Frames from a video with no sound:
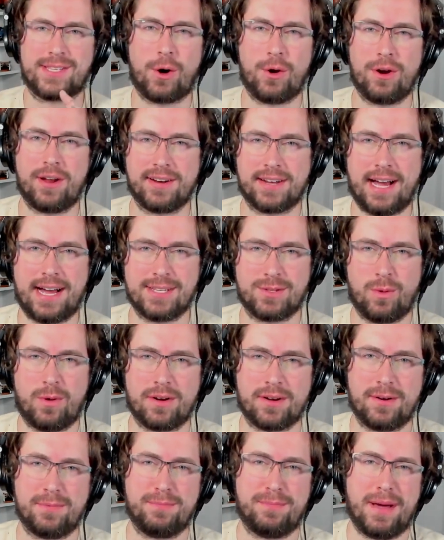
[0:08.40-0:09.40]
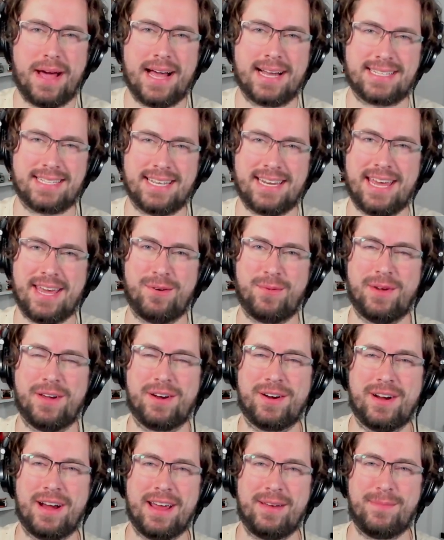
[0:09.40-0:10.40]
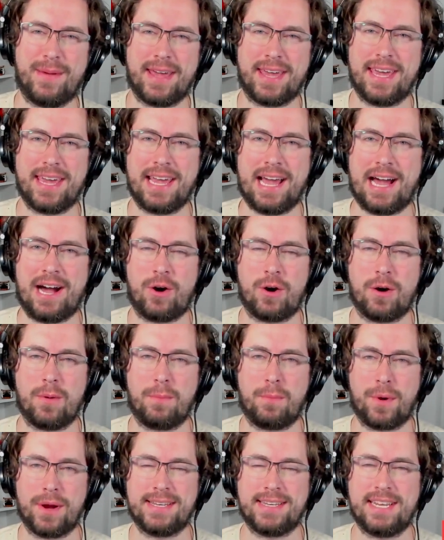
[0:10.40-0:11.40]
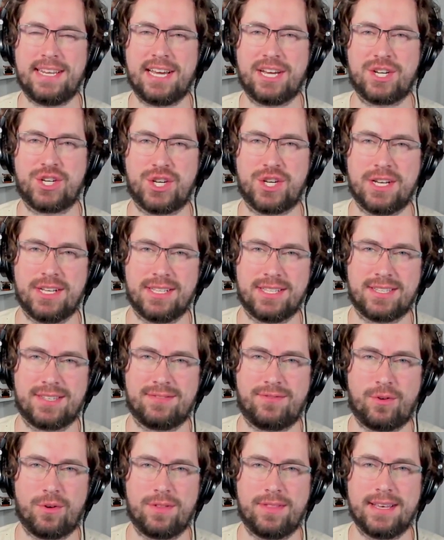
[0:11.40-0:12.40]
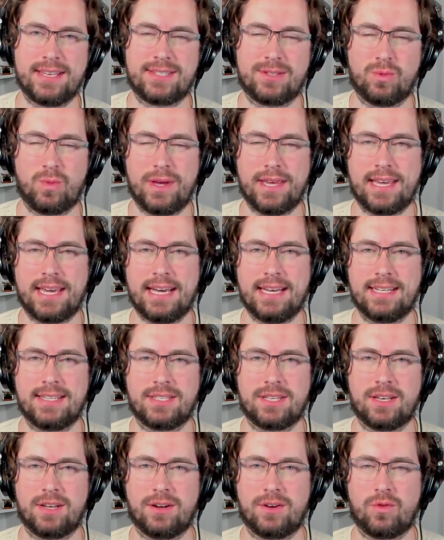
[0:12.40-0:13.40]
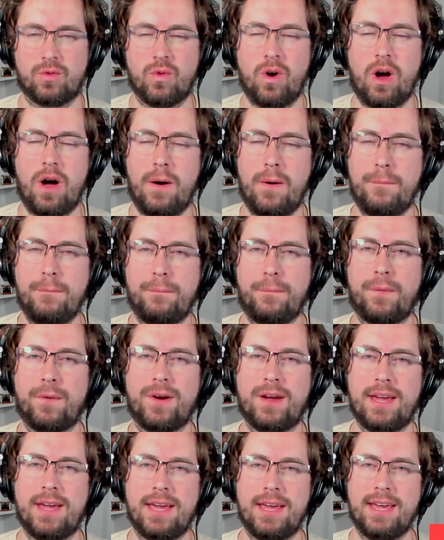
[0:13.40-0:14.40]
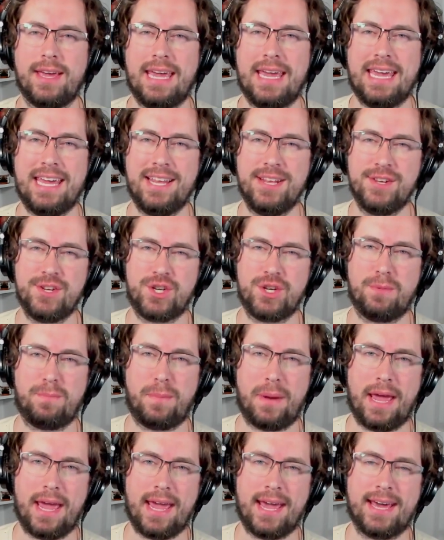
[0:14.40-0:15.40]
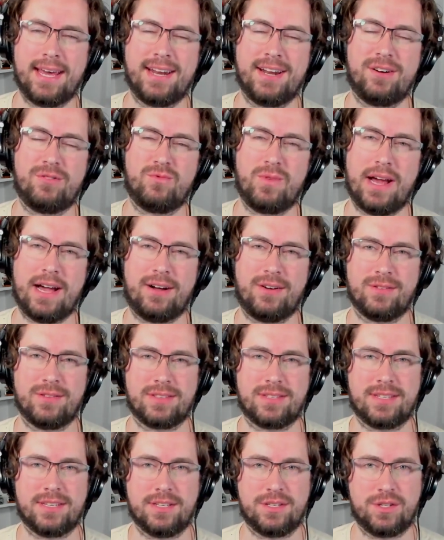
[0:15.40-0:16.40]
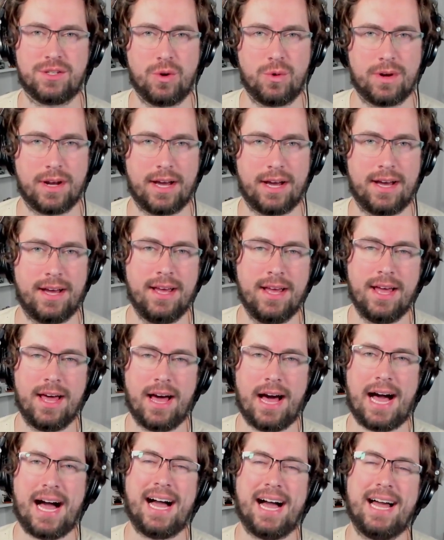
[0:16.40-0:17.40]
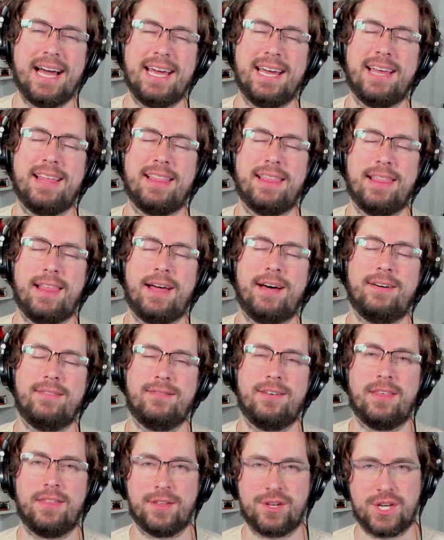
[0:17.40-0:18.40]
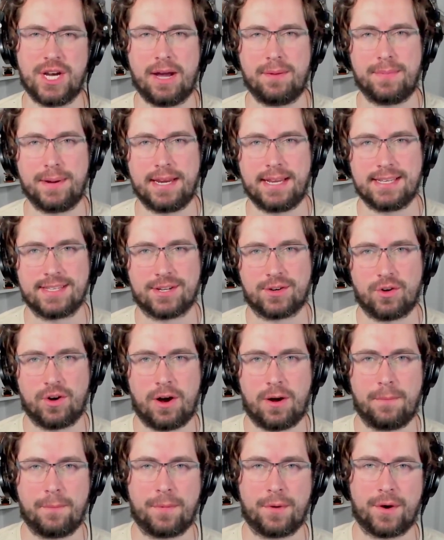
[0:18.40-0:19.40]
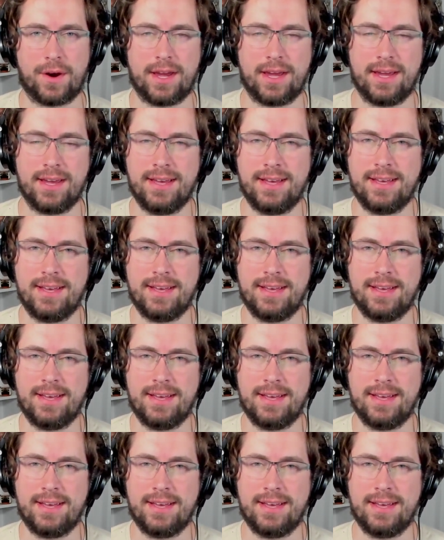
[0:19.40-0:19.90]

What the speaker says: going on, guys? Welcome back. Today we are making our predictions for this weekend's Grand Prix in Japan around Suzuka. I love the Japanese Grand Prix,